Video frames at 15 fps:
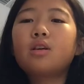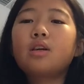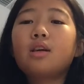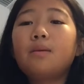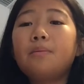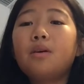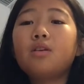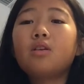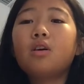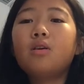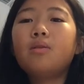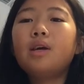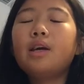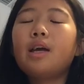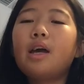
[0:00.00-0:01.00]
to keep on
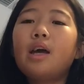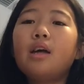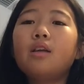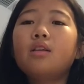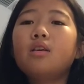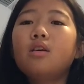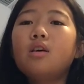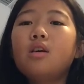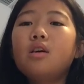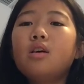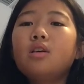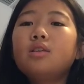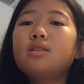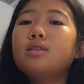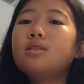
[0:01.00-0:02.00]
going, and
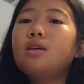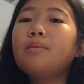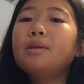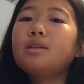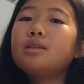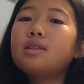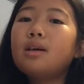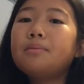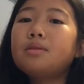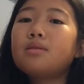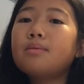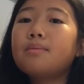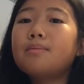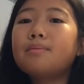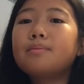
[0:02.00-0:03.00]
some of the steps
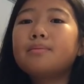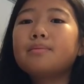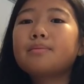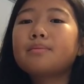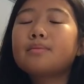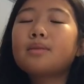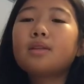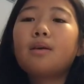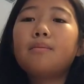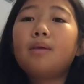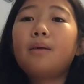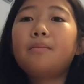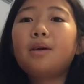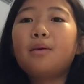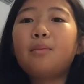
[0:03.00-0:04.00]

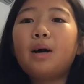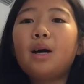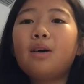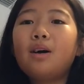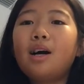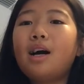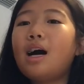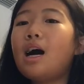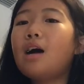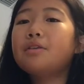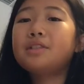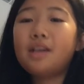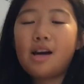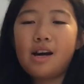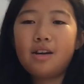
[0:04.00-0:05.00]
might be about how
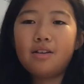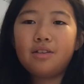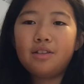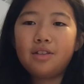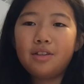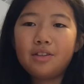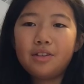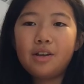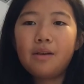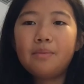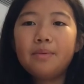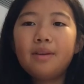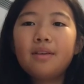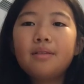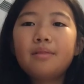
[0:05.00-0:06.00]
to add on to your topic.